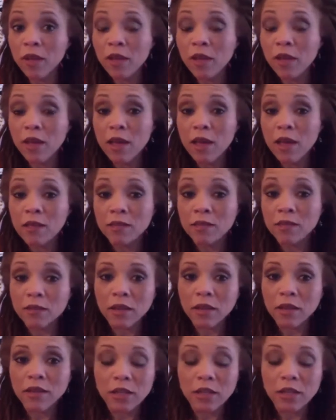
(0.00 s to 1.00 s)
And
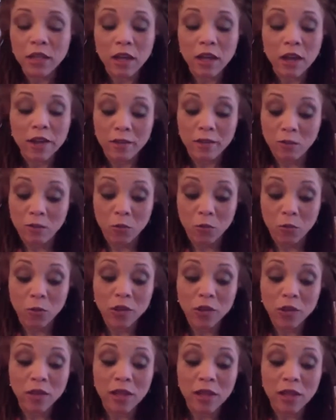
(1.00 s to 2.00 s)
suddenly I
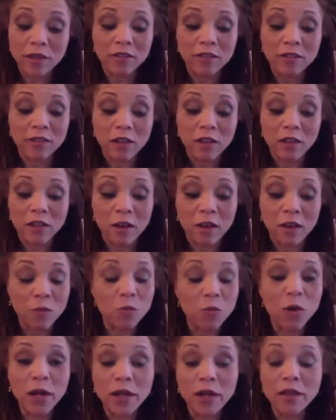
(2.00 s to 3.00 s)
realized I'm
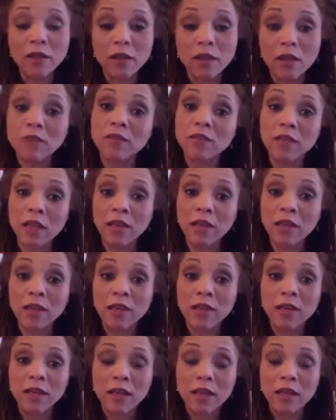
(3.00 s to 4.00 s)
writing an essay,
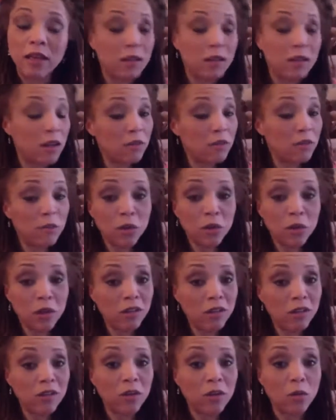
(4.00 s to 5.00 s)
and not a very
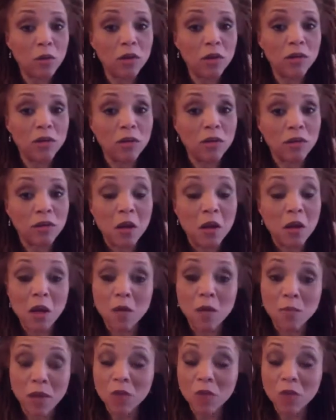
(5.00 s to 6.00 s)
easy one,
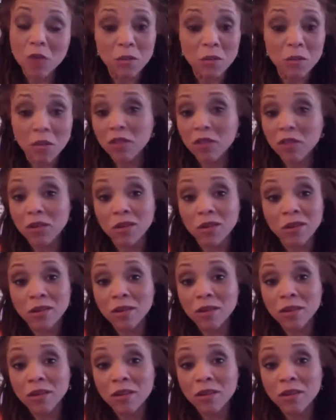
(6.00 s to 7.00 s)
about my mother.
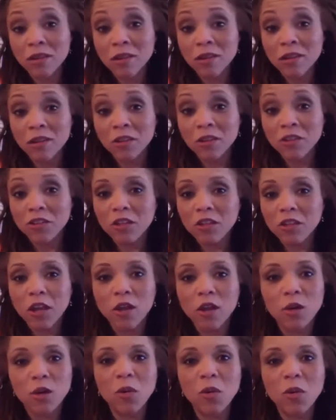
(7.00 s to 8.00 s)

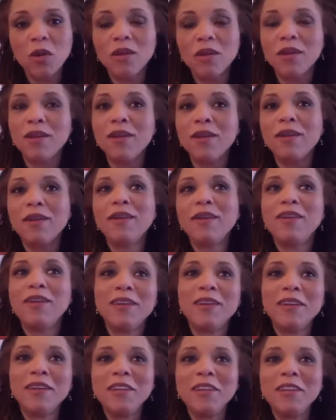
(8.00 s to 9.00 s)
So
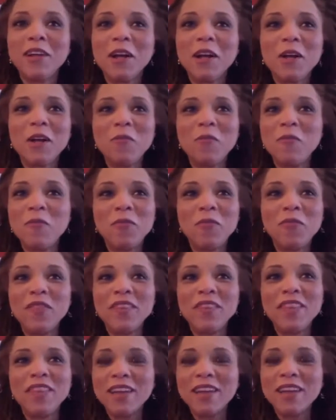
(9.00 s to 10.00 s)
um,
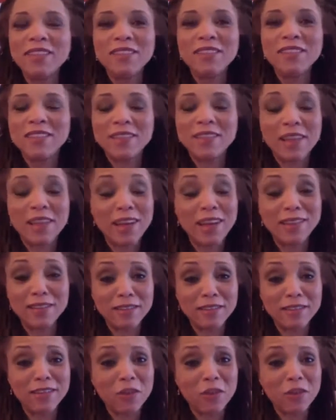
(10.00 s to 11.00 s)
that's the
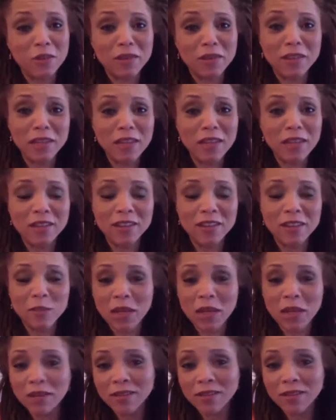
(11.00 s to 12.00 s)
scary thing
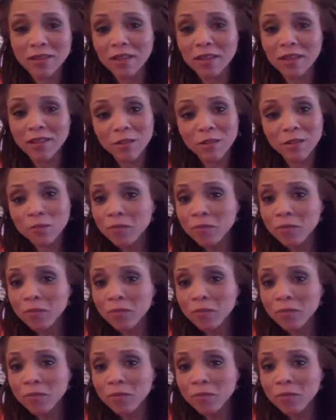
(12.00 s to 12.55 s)
about essays.